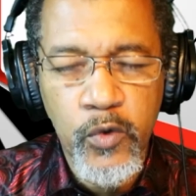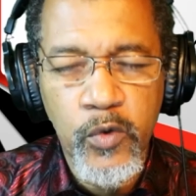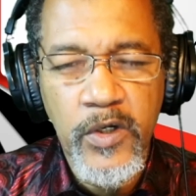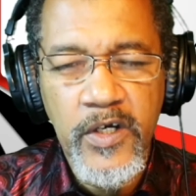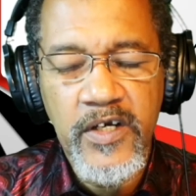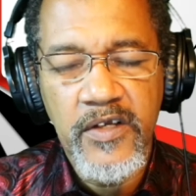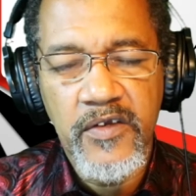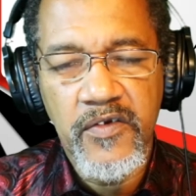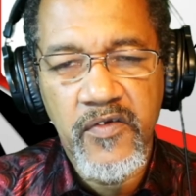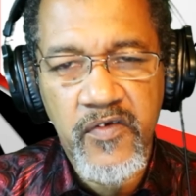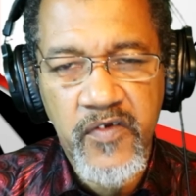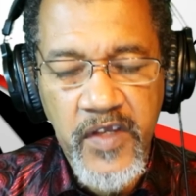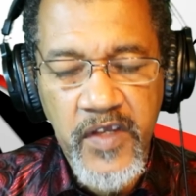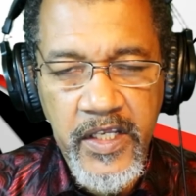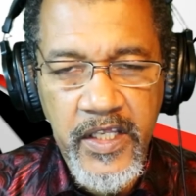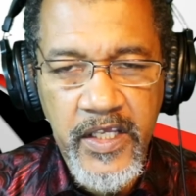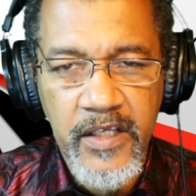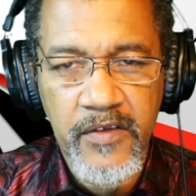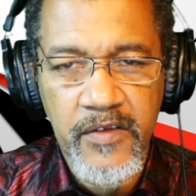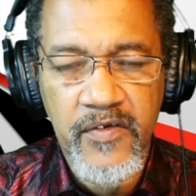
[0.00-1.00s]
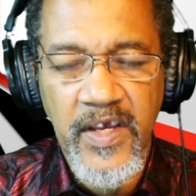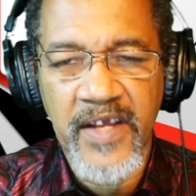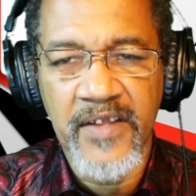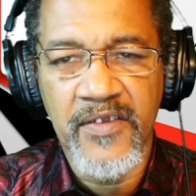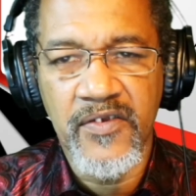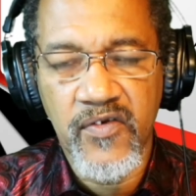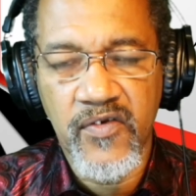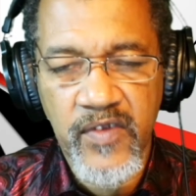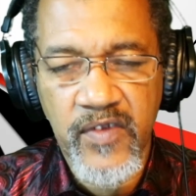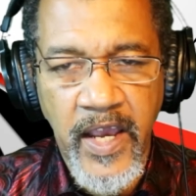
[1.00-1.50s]
cities and
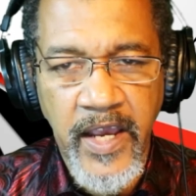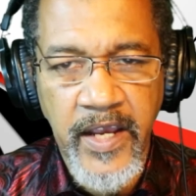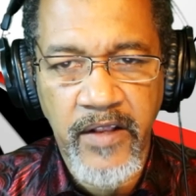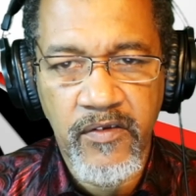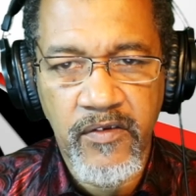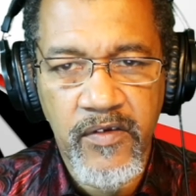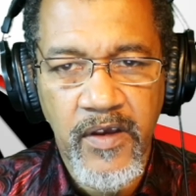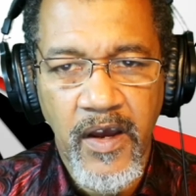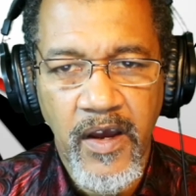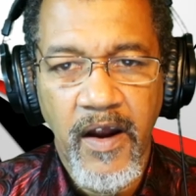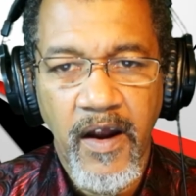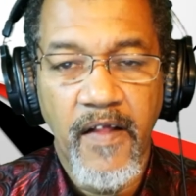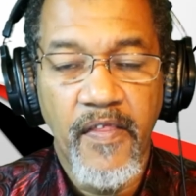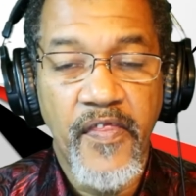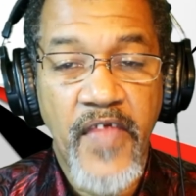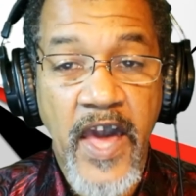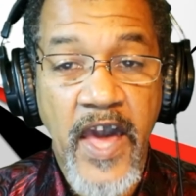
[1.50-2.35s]
states that